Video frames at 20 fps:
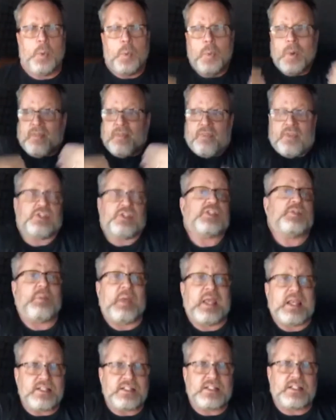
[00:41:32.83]
when the
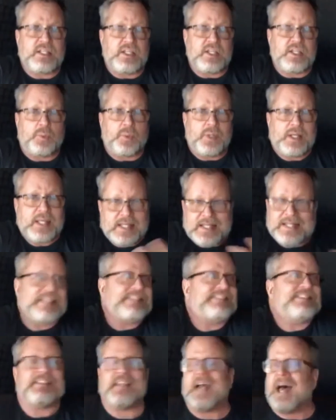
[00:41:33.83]
space that you're in
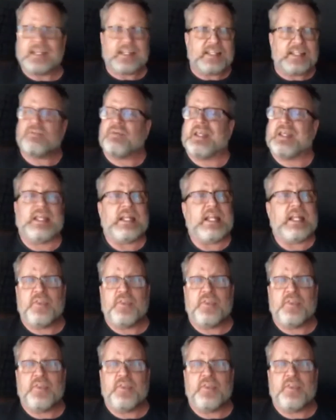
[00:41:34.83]
is not giving